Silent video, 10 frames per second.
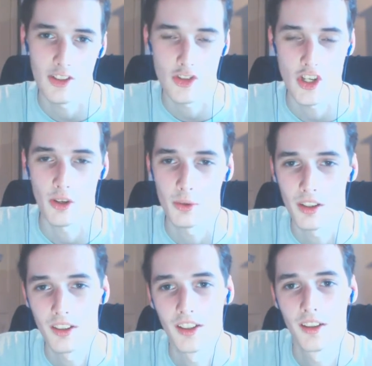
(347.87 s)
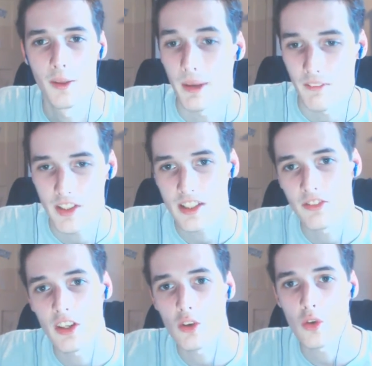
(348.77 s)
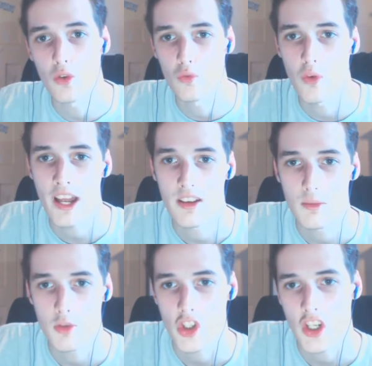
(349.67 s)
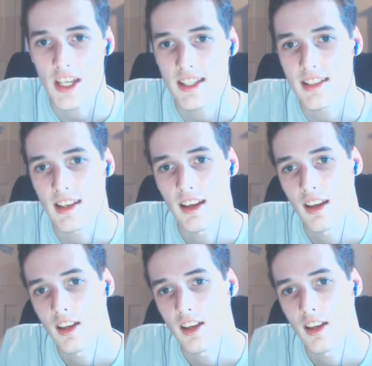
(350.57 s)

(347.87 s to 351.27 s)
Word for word: Next joke. But yeah, this is a video called Random Shiz.